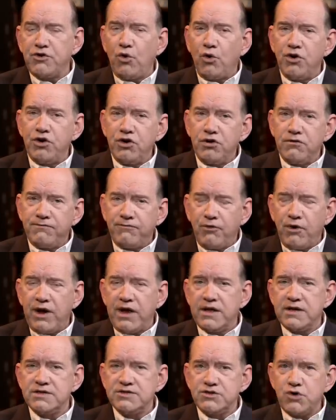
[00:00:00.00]
or your
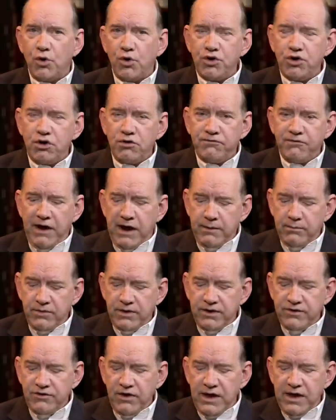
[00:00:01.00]
friends or your
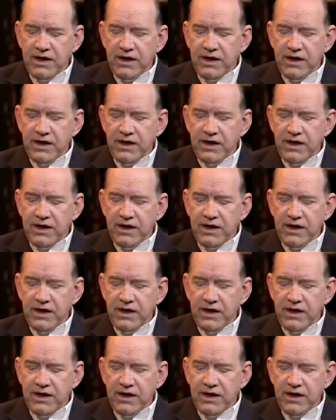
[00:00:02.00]
families.